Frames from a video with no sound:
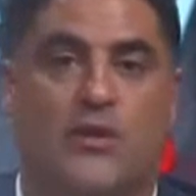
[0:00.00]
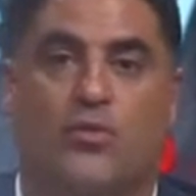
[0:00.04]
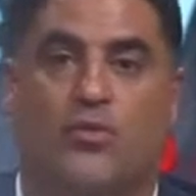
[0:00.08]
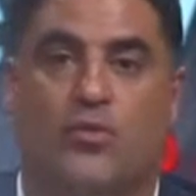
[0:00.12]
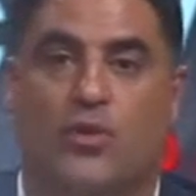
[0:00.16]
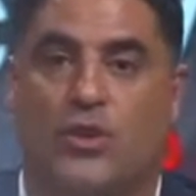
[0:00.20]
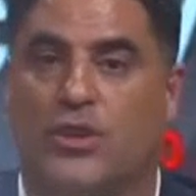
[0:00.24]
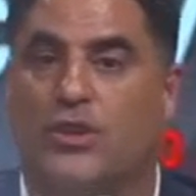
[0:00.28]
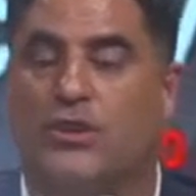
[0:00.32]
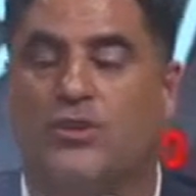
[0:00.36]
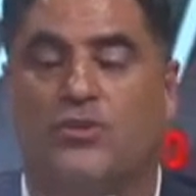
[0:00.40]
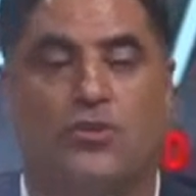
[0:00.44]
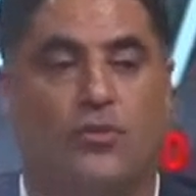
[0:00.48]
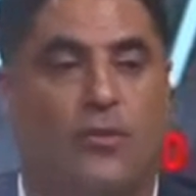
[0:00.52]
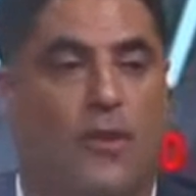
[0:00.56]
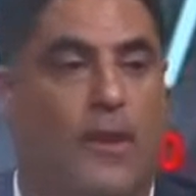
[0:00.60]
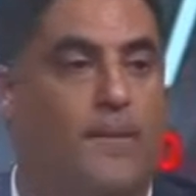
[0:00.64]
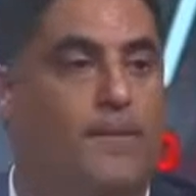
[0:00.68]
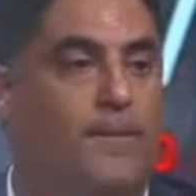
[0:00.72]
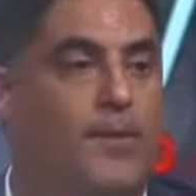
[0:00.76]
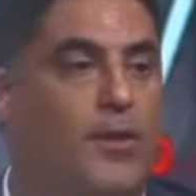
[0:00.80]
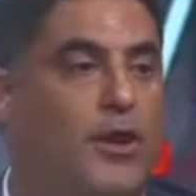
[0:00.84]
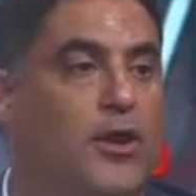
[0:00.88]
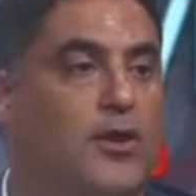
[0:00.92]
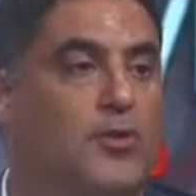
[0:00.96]
and we're going to do
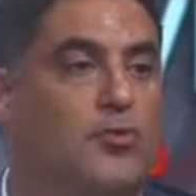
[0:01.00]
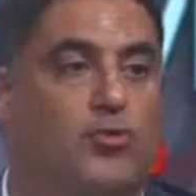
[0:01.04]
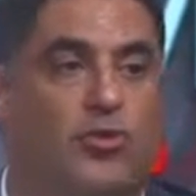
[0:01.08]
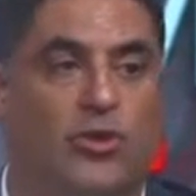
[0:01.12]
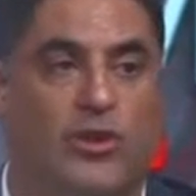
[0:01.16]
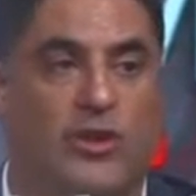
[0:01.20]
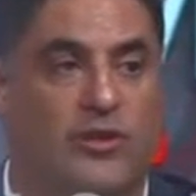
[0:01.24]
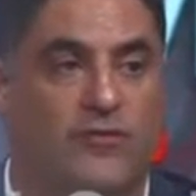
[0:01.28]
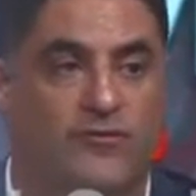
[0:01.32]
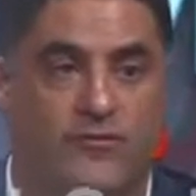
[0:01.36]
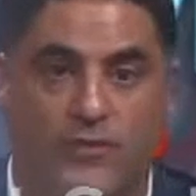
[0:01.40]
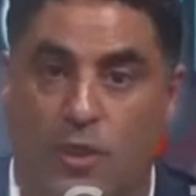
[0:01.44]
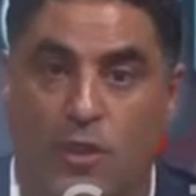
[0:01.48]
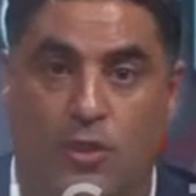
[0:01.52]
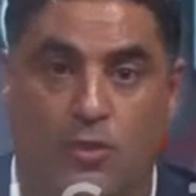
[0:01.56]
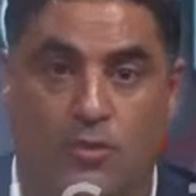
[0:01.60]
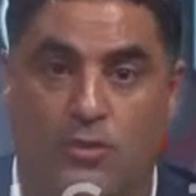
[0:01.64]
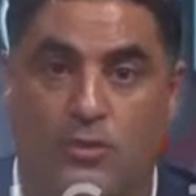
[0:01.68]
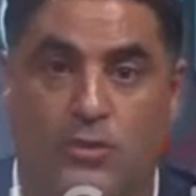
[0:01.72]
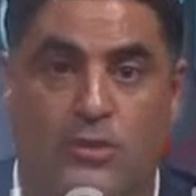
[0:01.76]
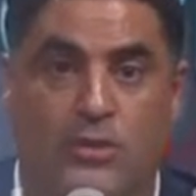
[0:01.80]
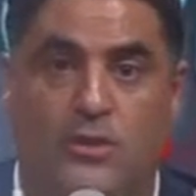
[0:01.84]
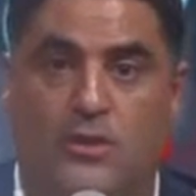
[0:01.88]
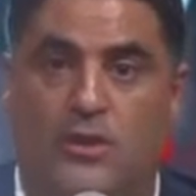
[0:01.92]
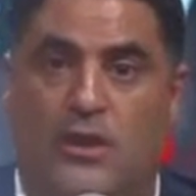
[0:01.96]
our part, and we're going to
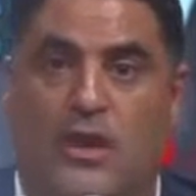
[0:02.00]
vote,